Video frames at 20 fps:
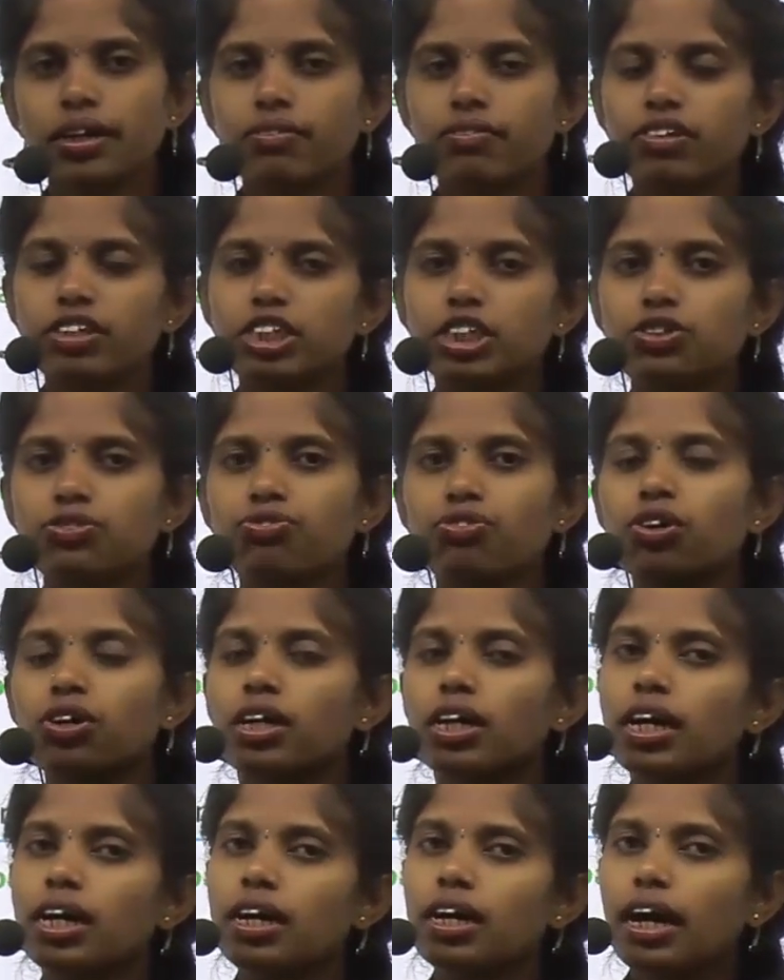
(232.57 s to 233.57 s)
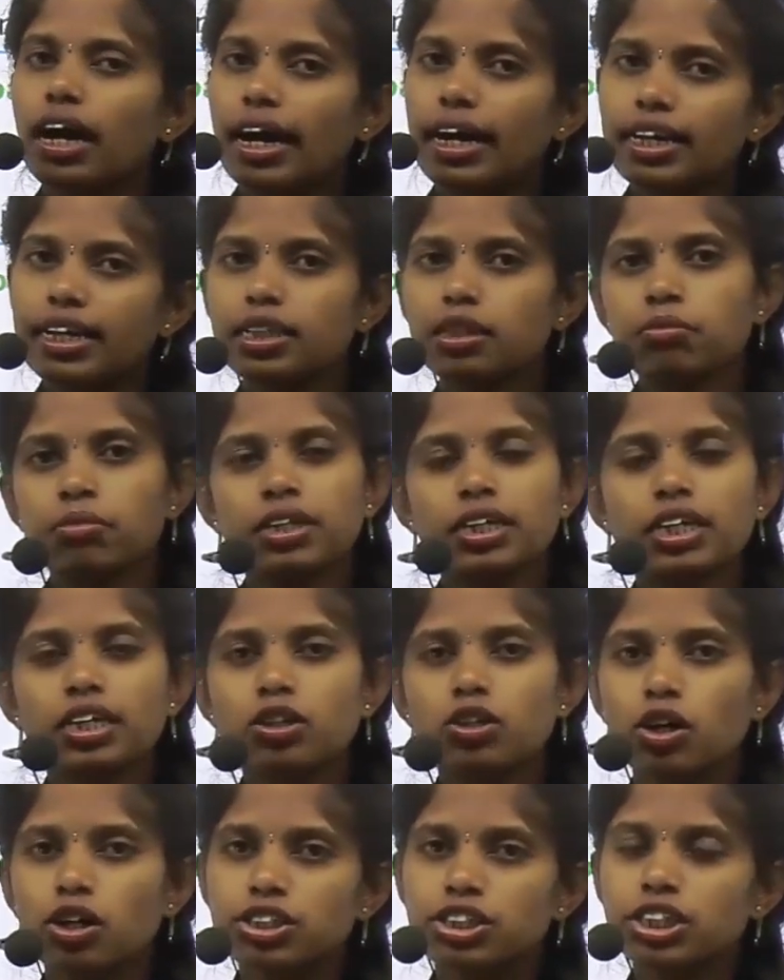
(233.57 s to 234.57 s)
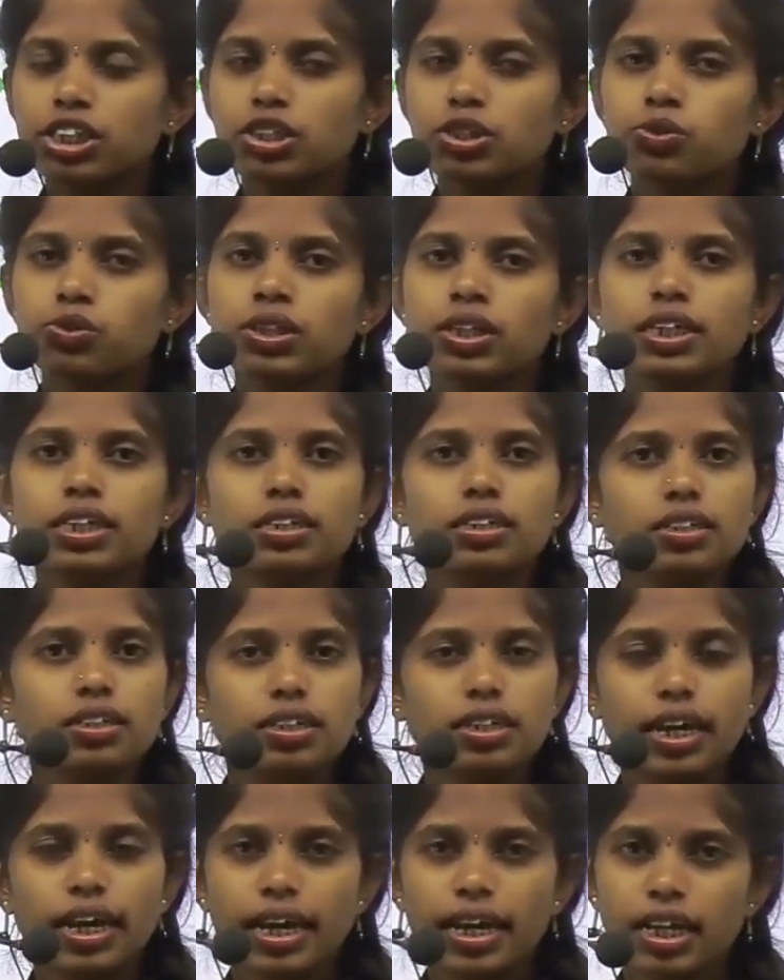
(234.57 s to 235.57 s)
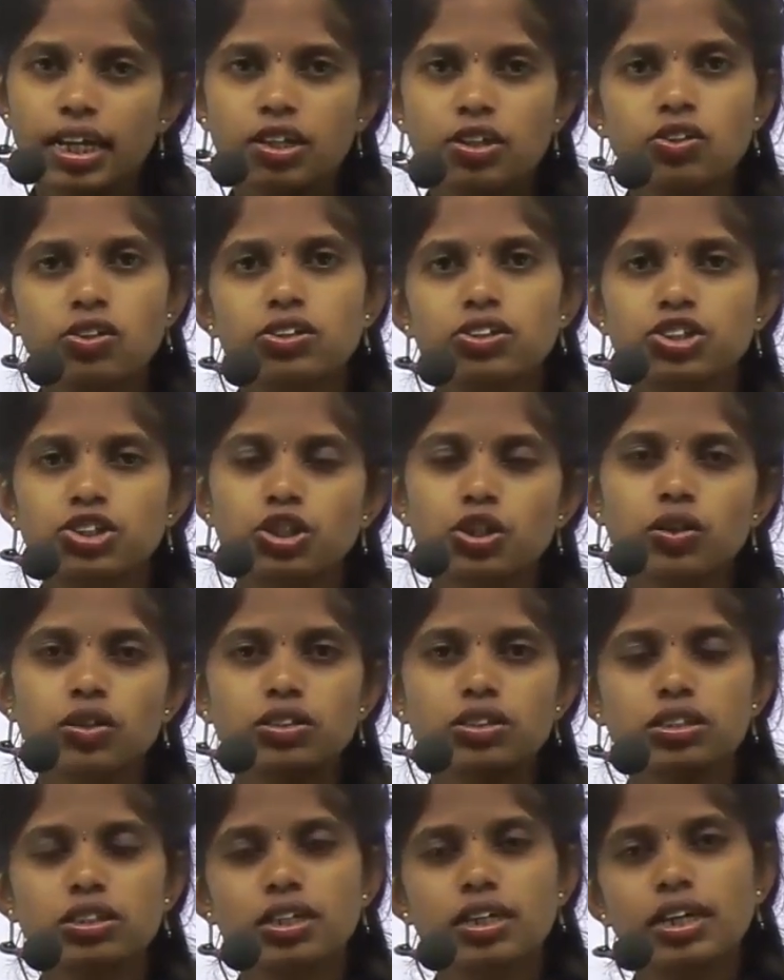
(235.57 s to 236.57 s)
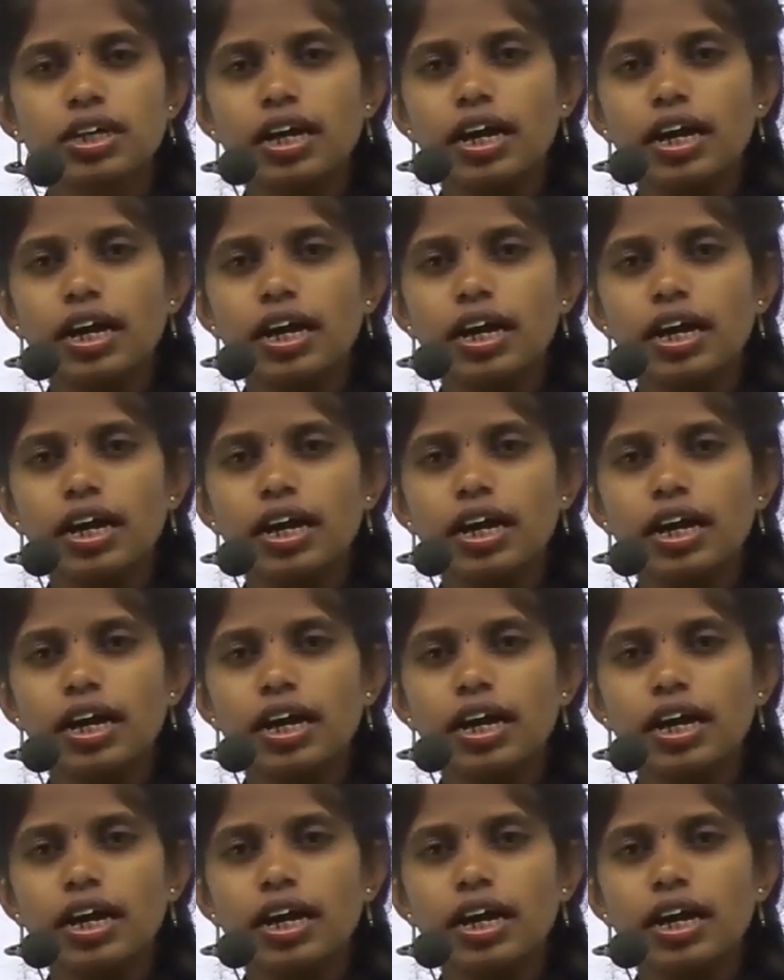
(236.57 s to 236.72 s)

which is for arithmetic logic unit. ALU is used.